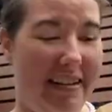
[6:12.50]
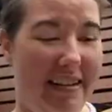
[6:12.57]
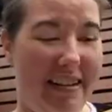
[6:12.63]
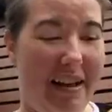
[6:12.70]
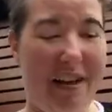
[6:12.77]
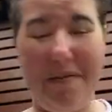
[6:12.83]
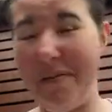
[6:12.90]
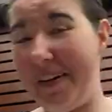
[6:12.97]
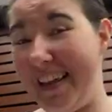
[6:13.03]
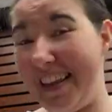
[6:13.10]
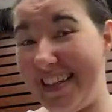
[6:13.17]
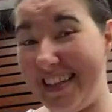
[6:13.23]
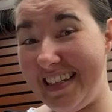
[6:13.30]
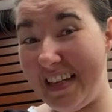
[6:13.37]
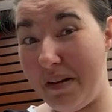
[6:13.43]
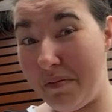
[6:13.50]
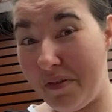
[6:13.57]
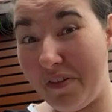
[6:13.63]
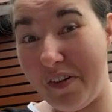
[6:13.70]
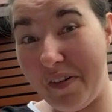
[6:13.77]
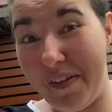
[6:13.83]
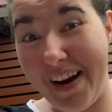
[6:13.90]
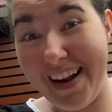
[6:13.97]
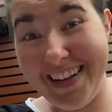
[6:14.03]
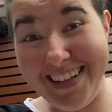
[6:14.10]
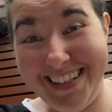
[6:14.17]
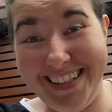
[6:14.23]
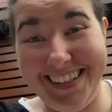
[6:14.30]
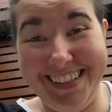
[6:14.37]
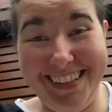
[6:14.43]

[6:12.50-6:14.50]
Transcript: I don't want to get this done before it rains.